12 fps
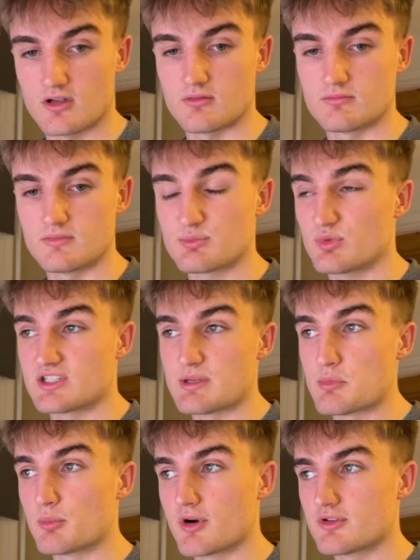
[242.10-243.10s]
It's a pretty
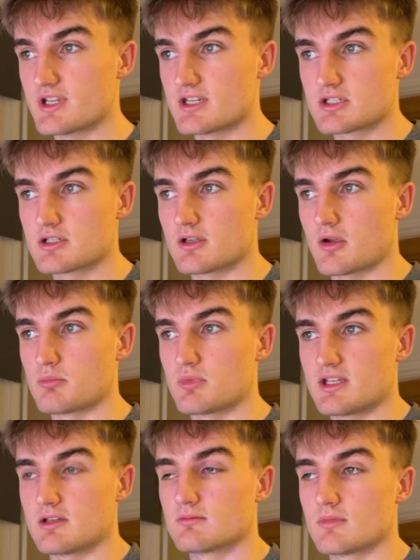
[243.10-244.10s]
simple process, but
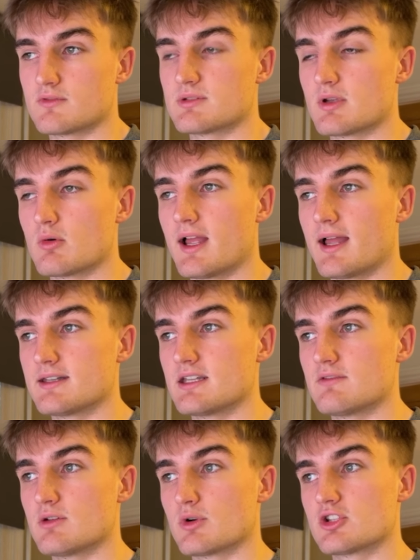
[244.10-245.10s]
it can obviously be quite handy
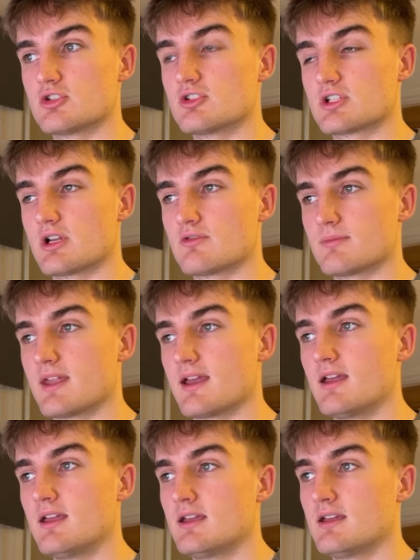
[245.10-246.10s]
if you want to choose to go from there,
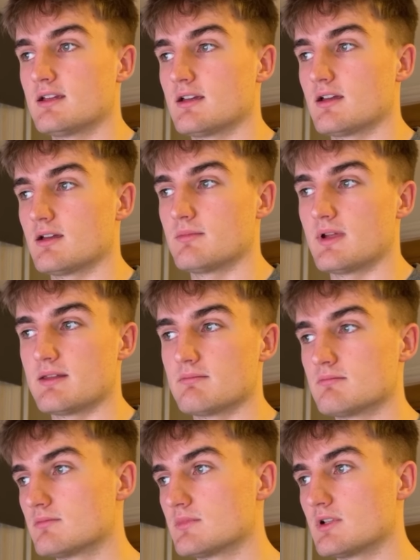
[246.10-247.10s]
and then
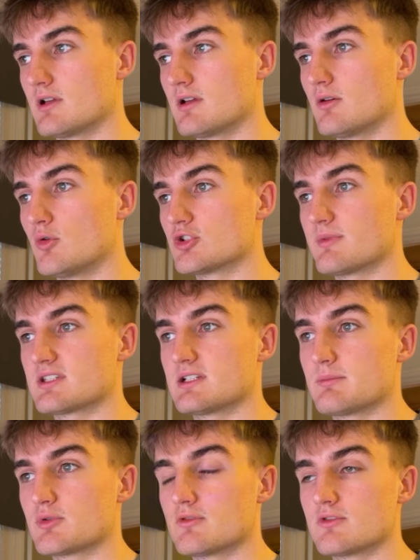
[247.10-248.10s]
automatically
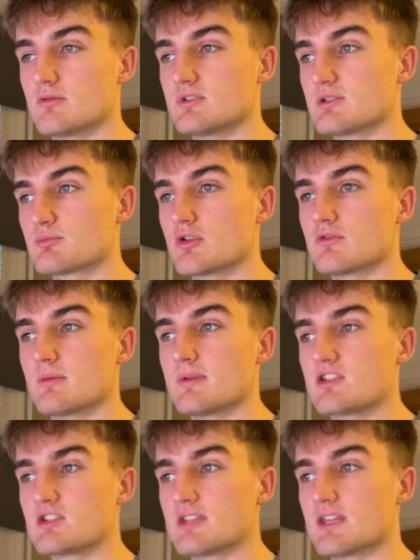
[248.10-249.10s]
approve them. Disapprove them means
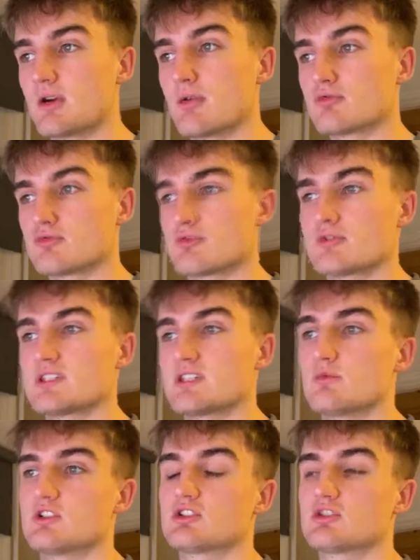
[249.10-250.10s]
you can then go through and see
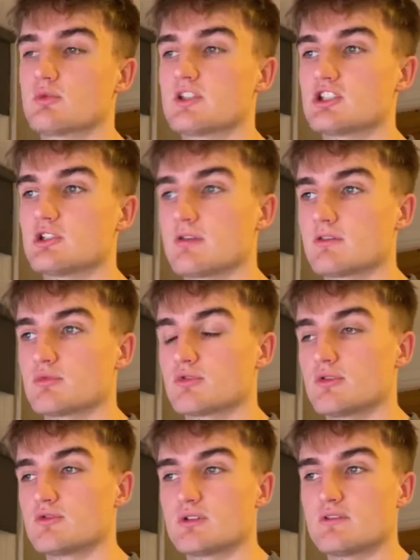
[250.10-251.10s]
which tweets you have
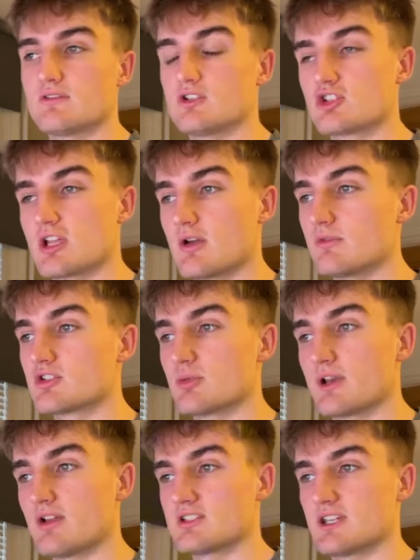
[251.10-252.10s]
approved, or even if you share it with
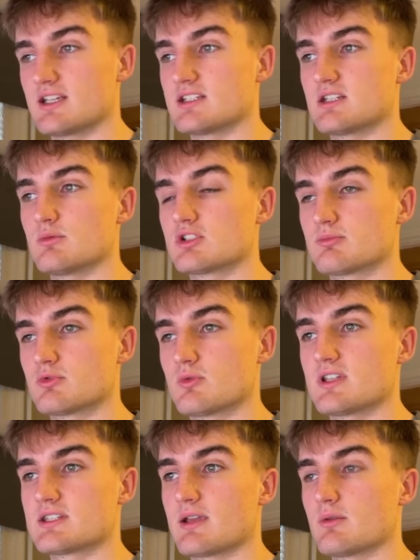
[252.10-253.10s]
someone else, they can see which
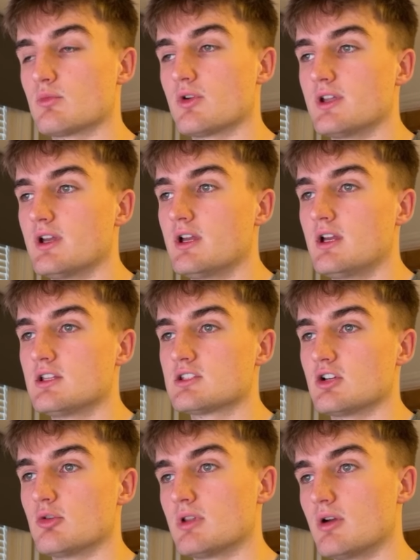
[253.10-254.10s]
tweets they would want to
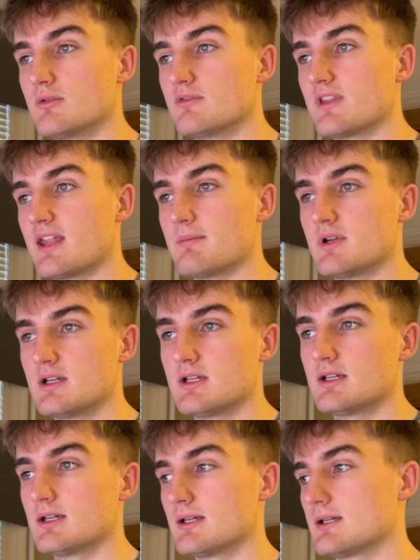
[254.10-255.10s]
upload for them.
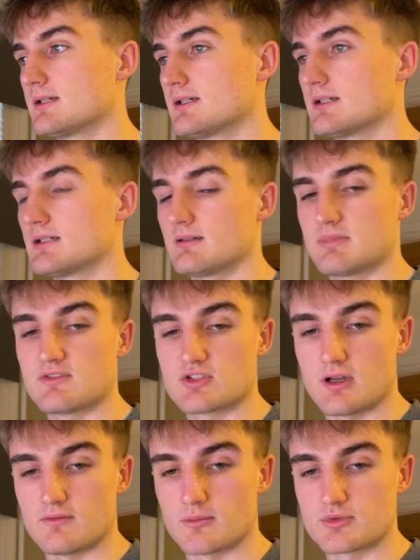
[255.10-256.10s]
Gives a
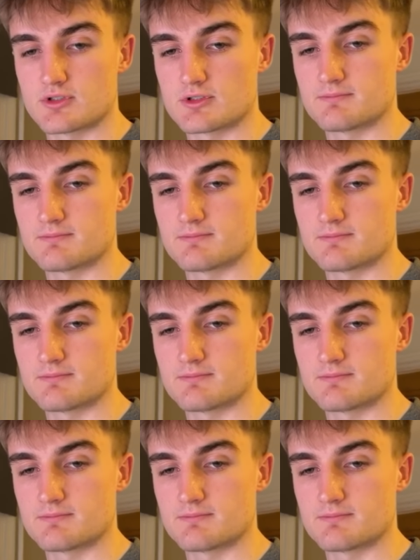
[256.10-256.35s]
lot of options.